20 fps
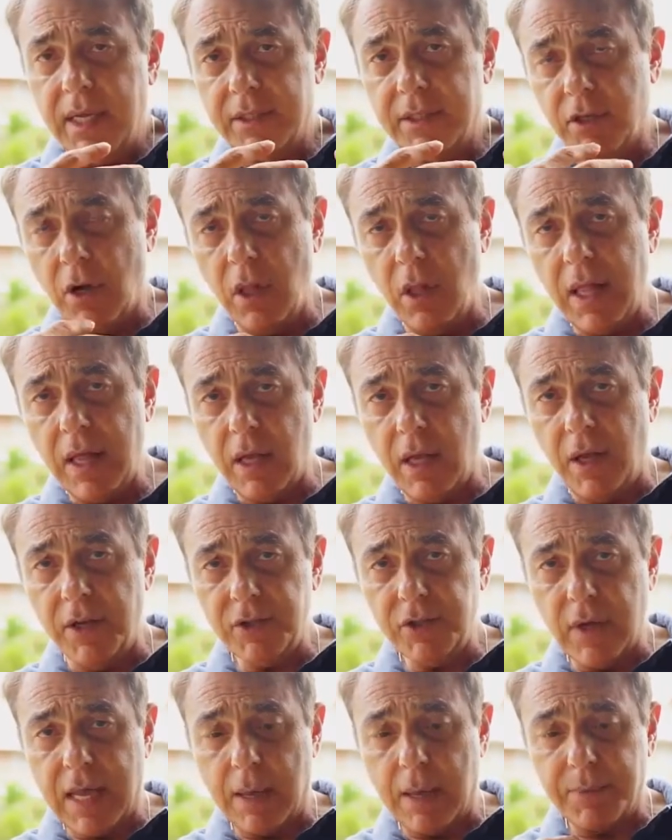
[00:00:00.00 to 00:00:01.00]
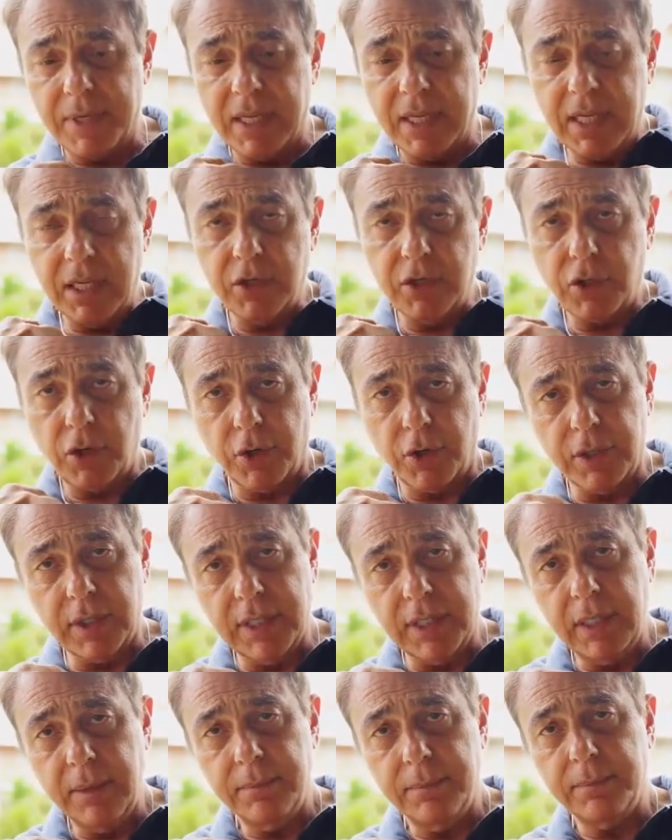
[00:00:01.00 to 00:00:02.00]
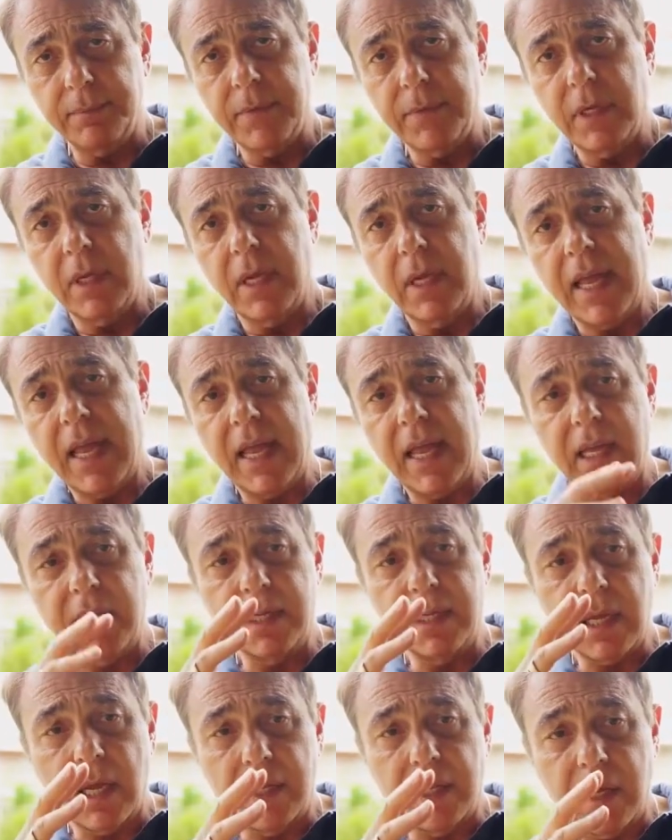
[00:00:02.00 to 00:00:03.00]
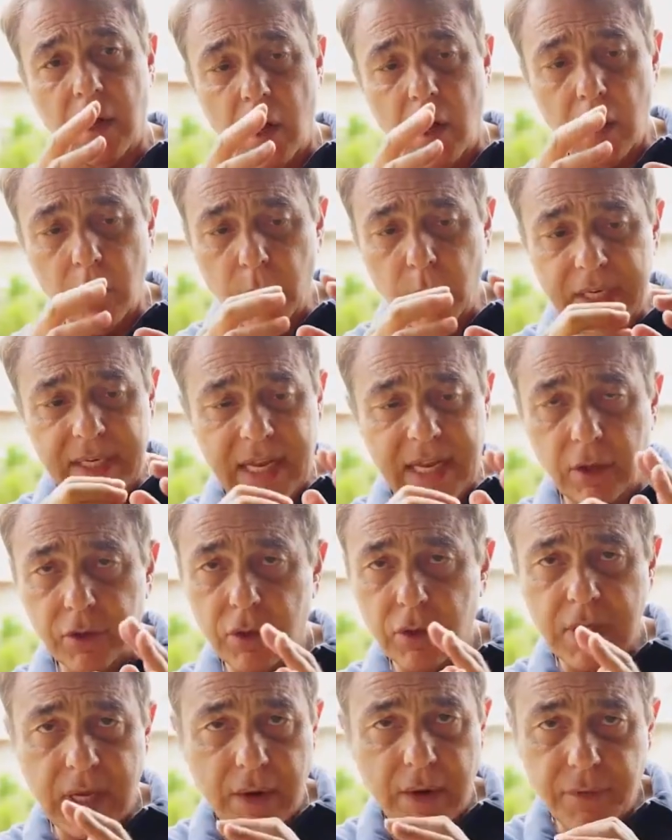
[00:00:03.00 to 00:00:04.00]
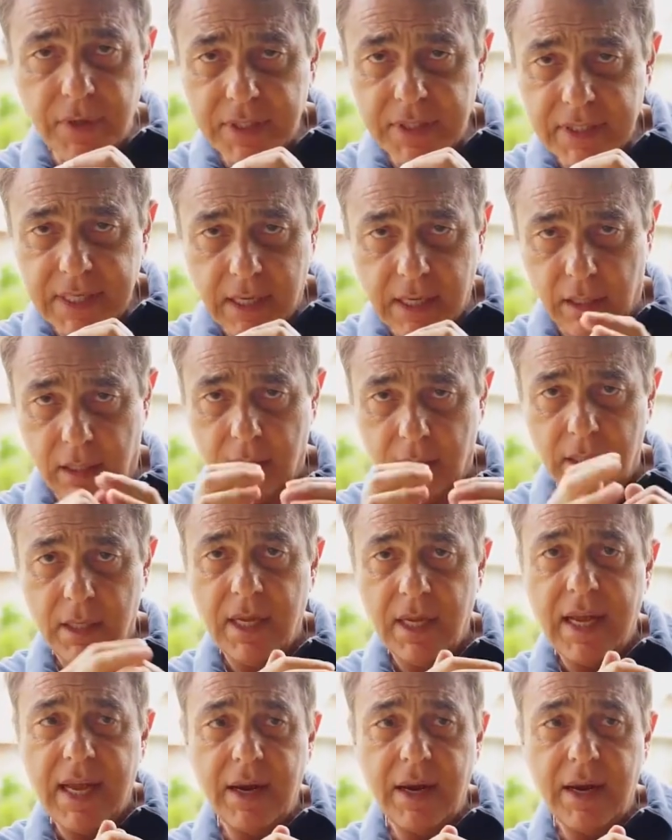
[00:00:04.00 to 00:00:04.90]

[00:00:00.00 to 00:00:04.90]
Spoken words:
It's also happening internally and all the way down to every cell.